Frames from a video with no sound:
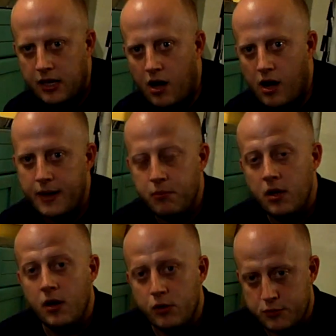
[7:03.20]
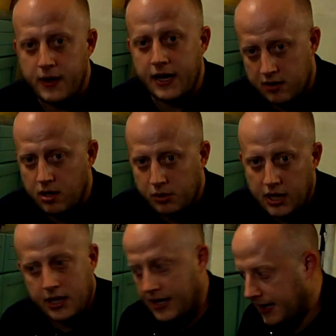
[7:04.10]
time, which means time to
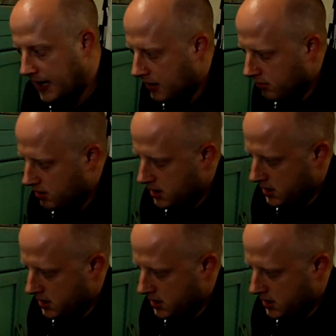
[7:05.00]
get the cake out.